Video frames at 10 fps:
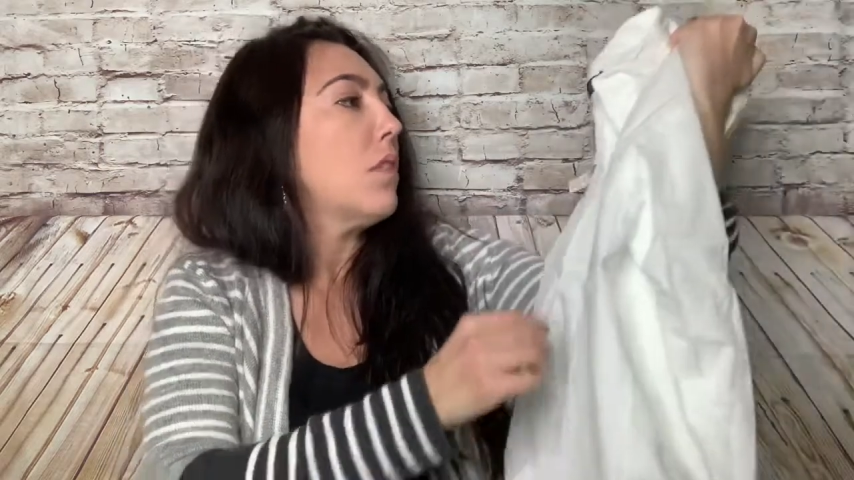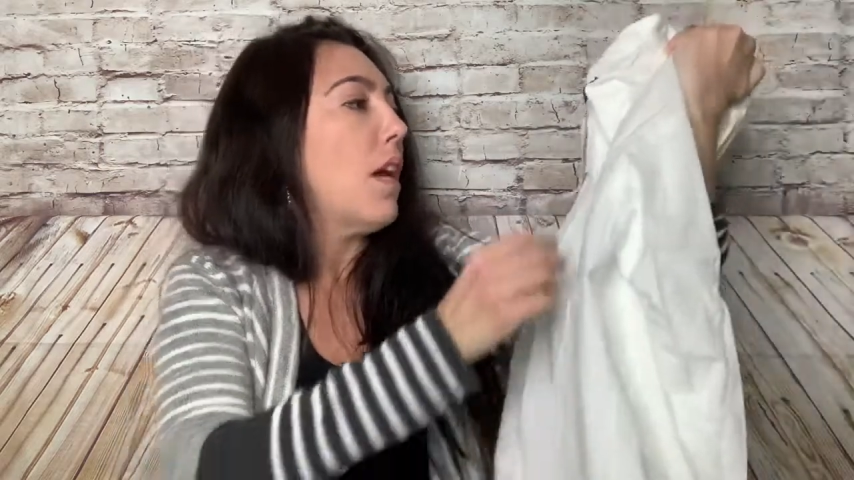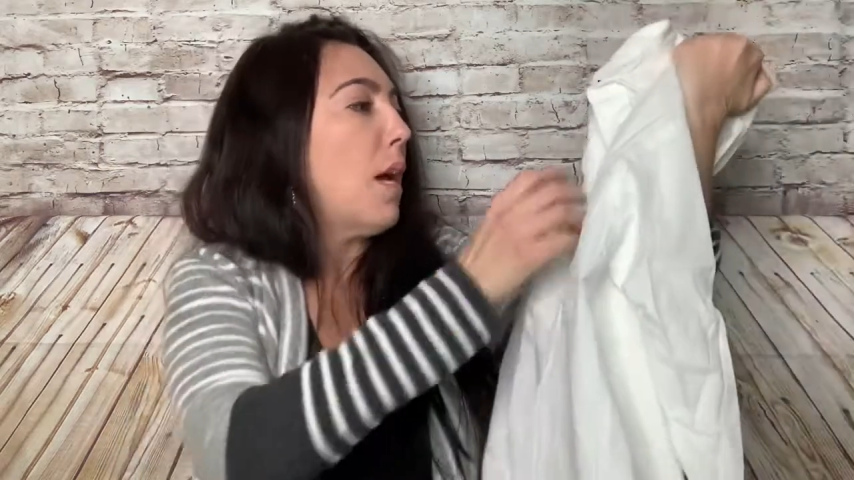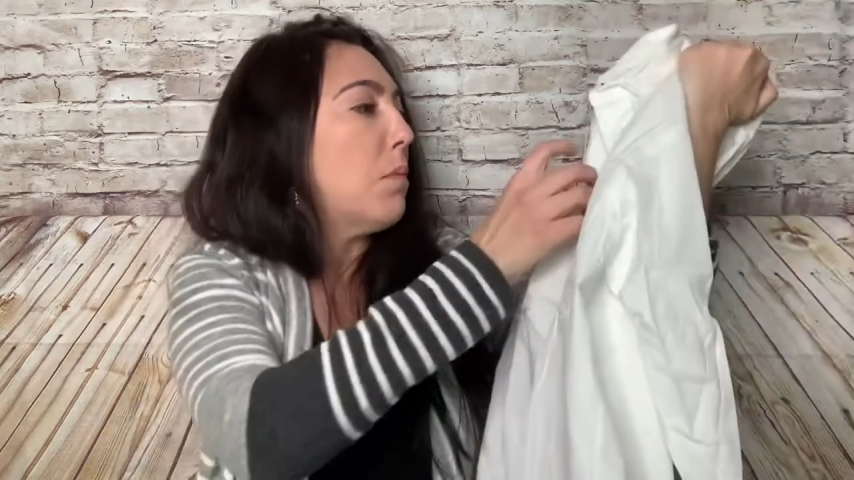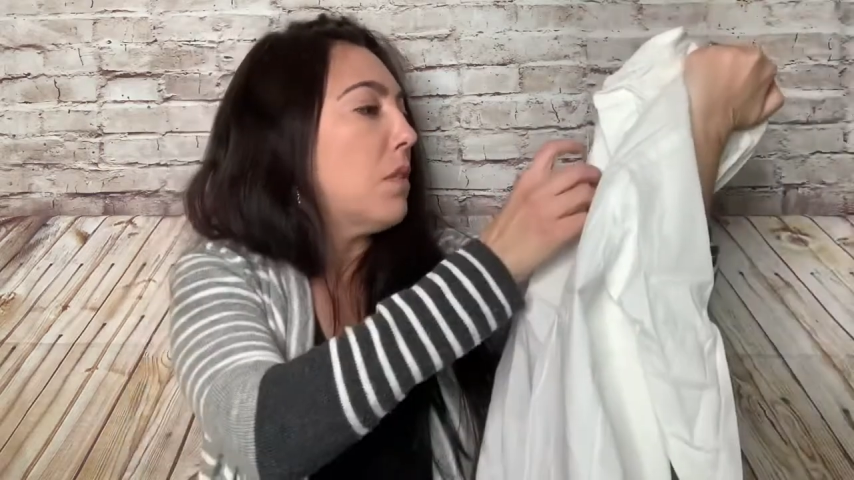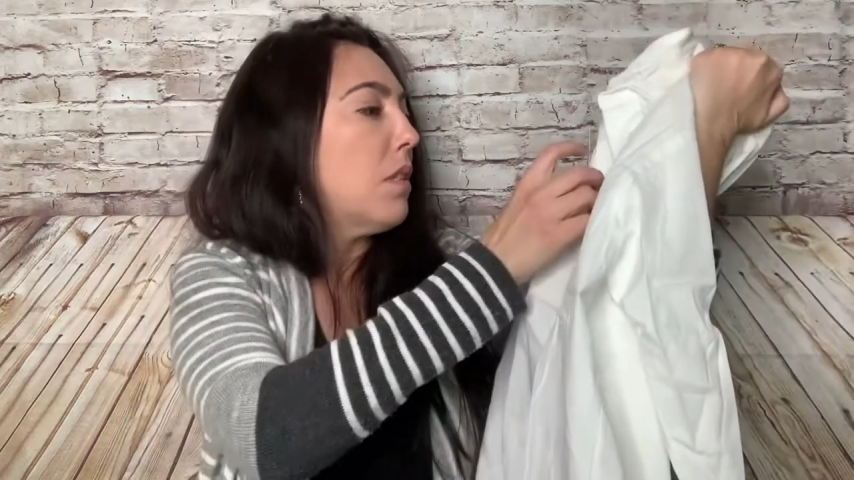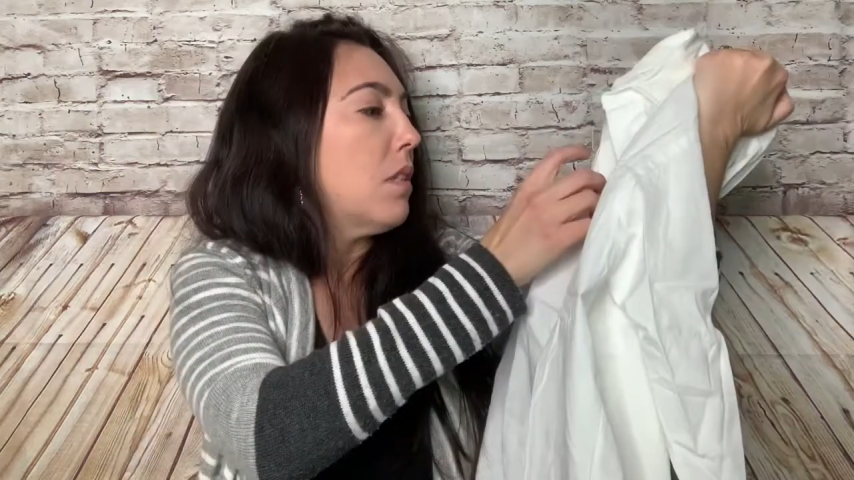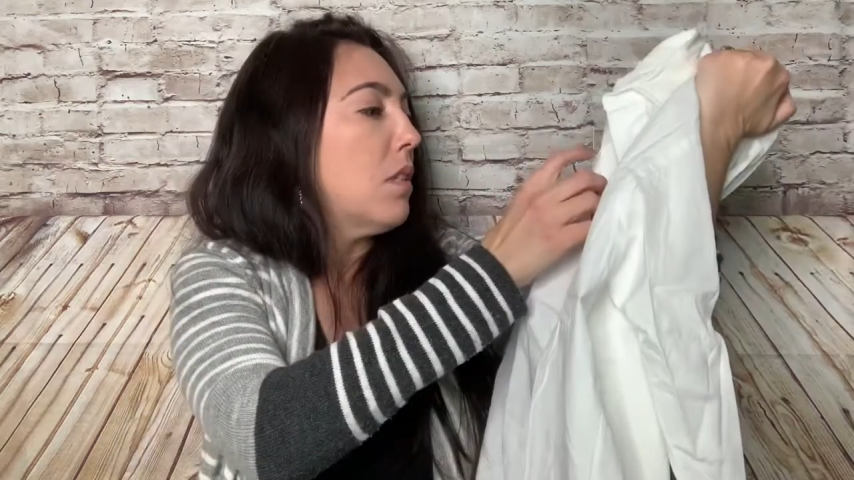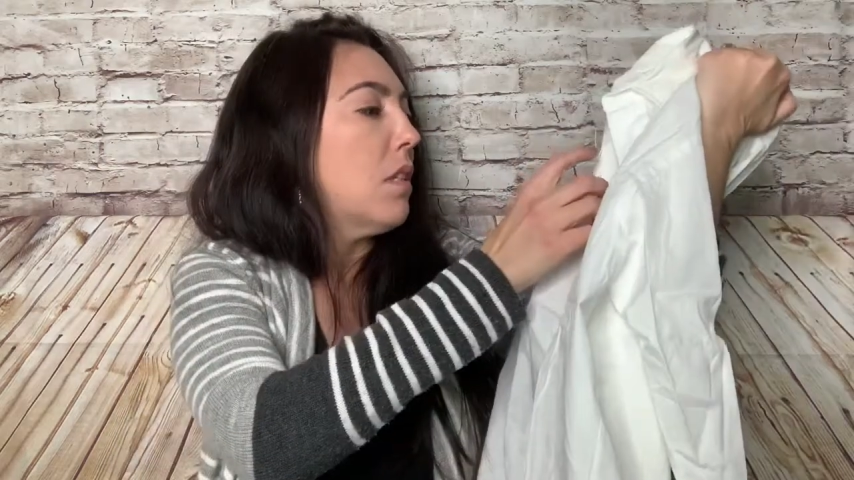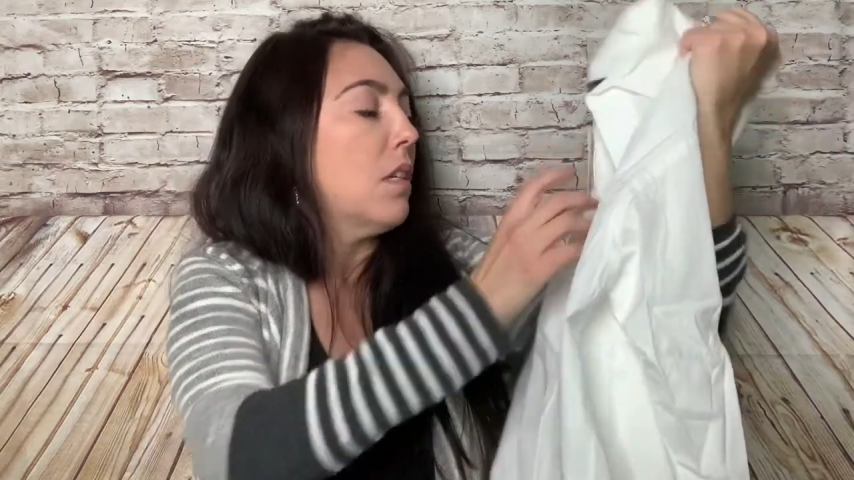tabs,
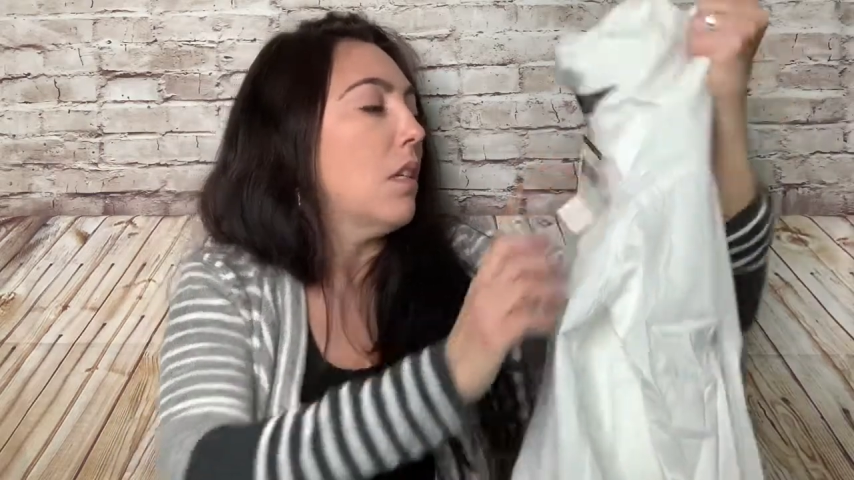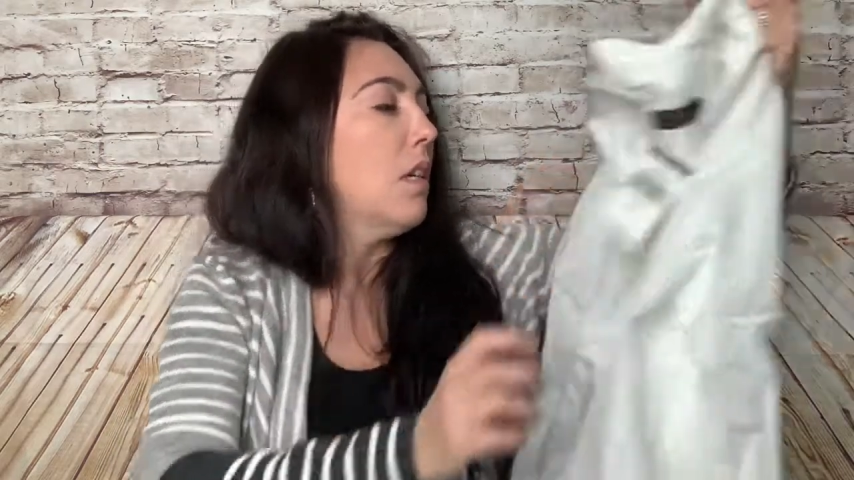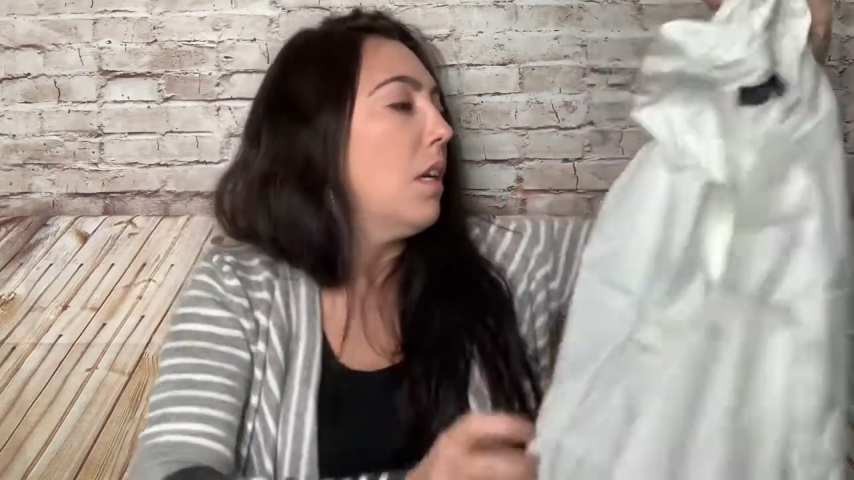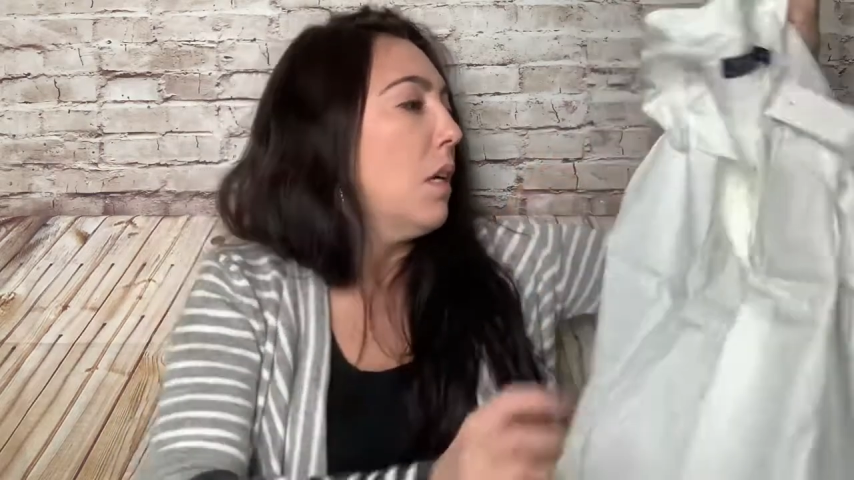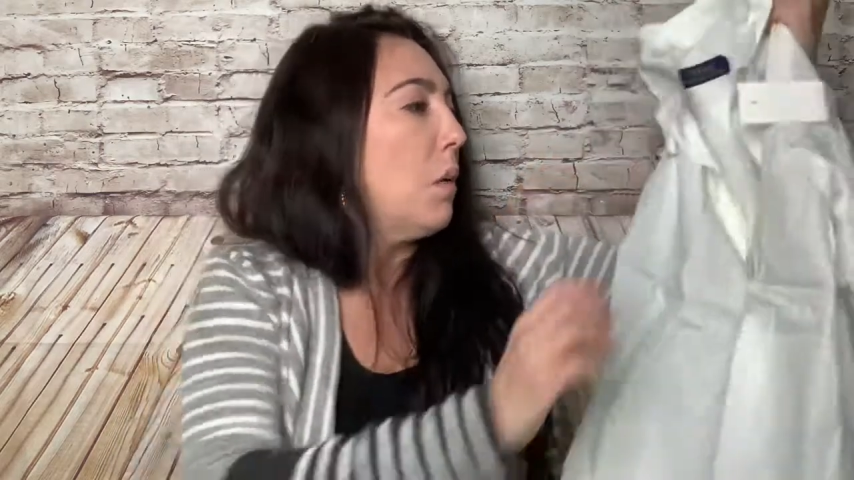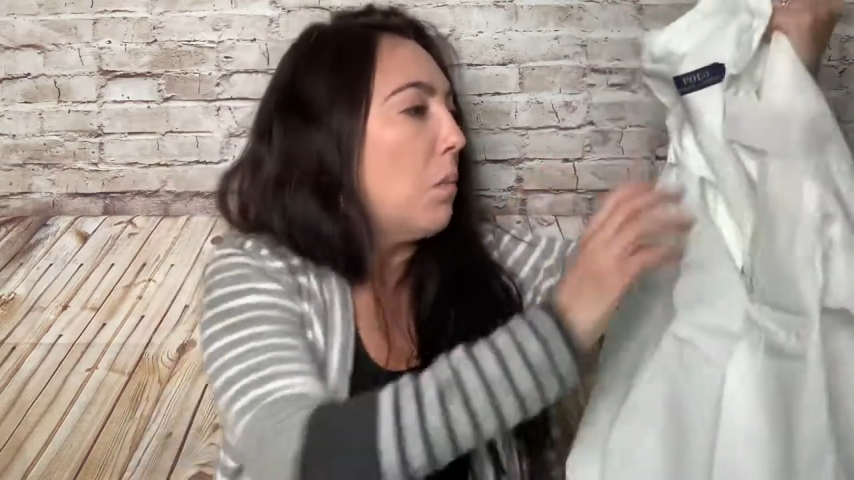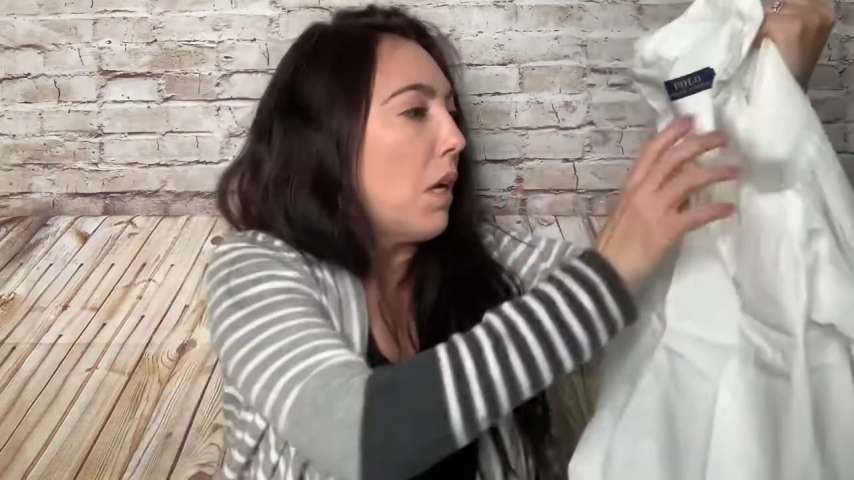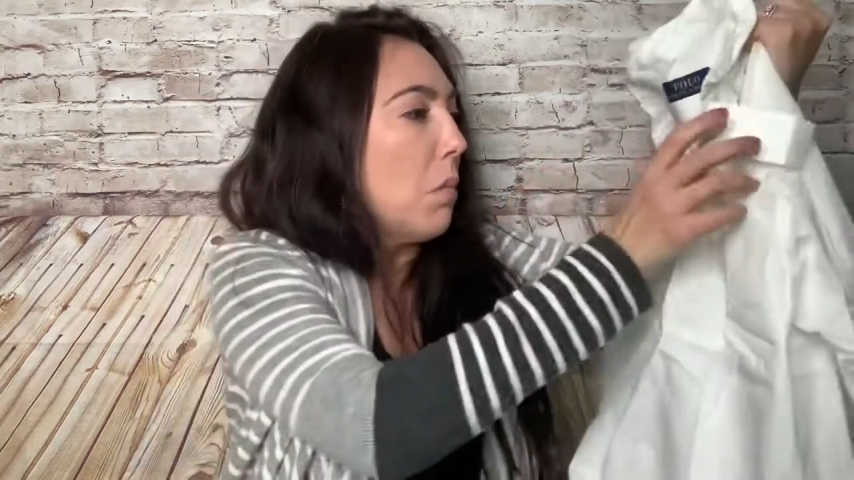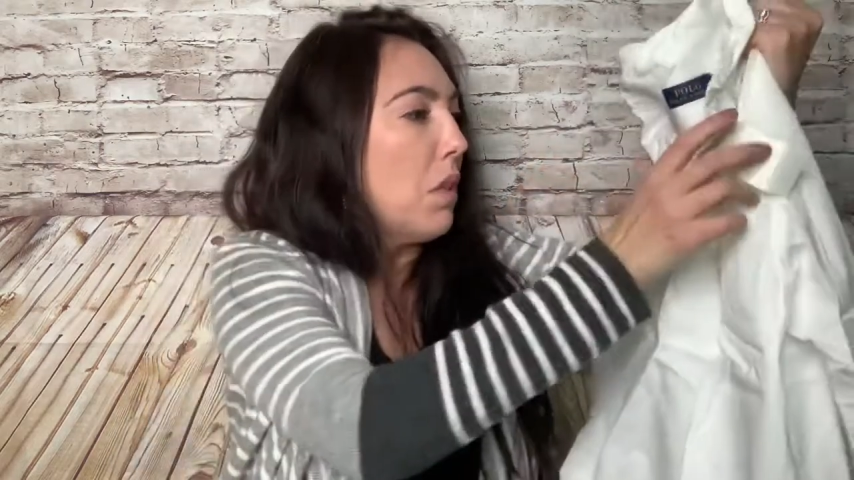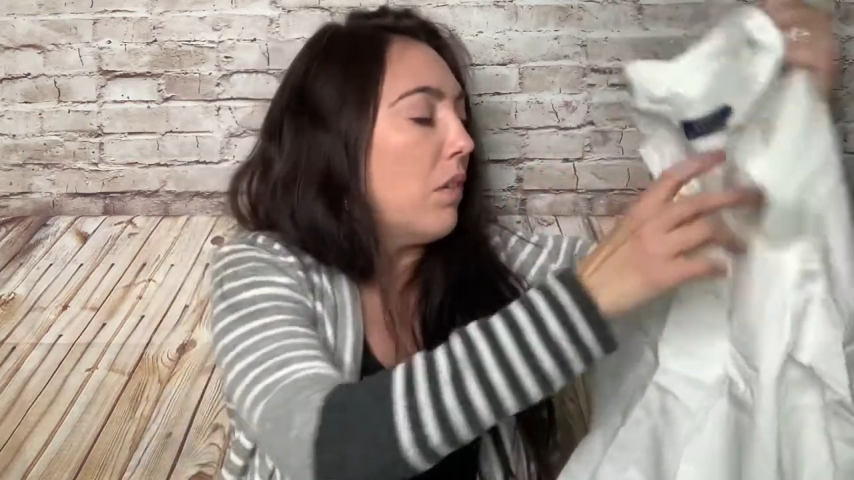but
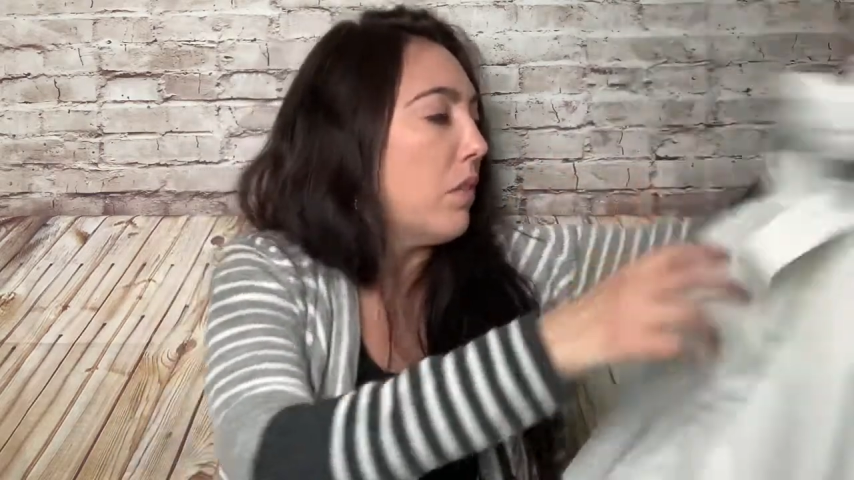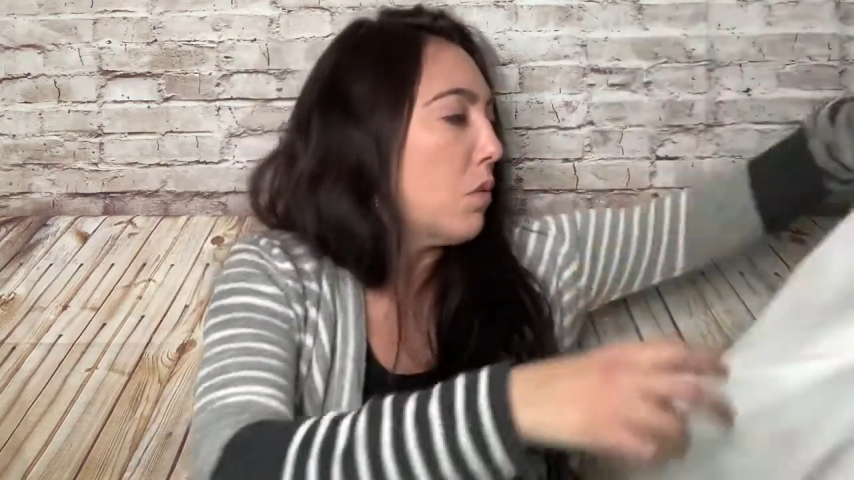I believe it's